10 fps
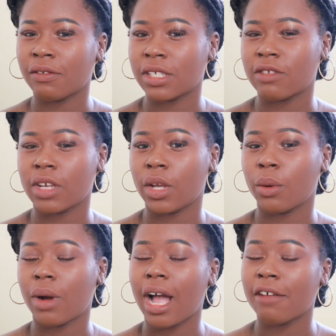of this
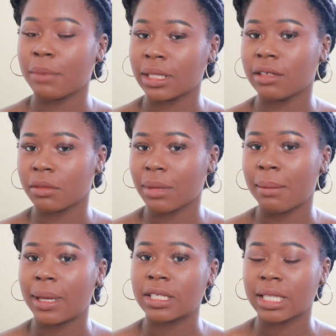video, I've been living my
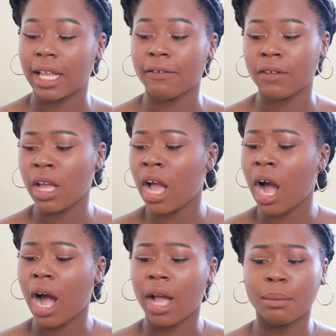best life.
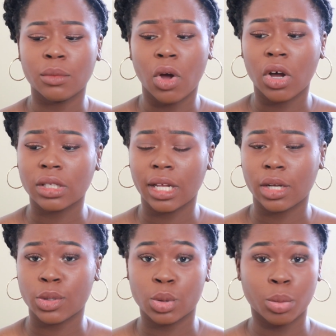I'm not like
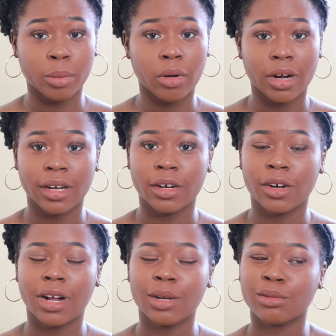a super
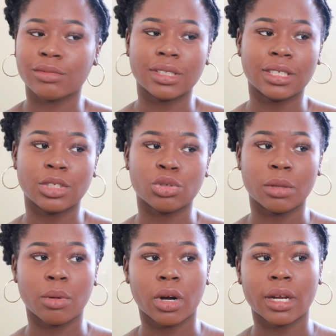partier. I don't really
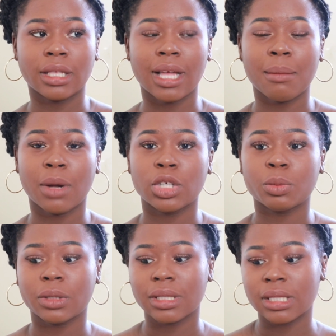enjoy partying that
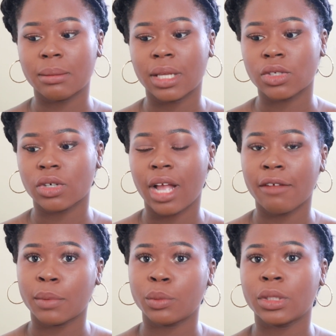much, but this semester
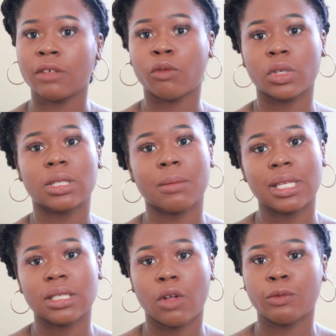I've been really forcing
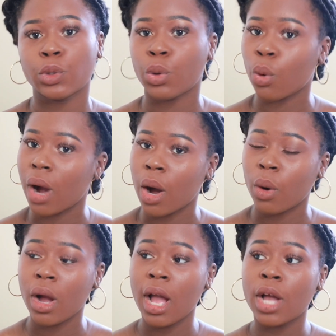myself to go out,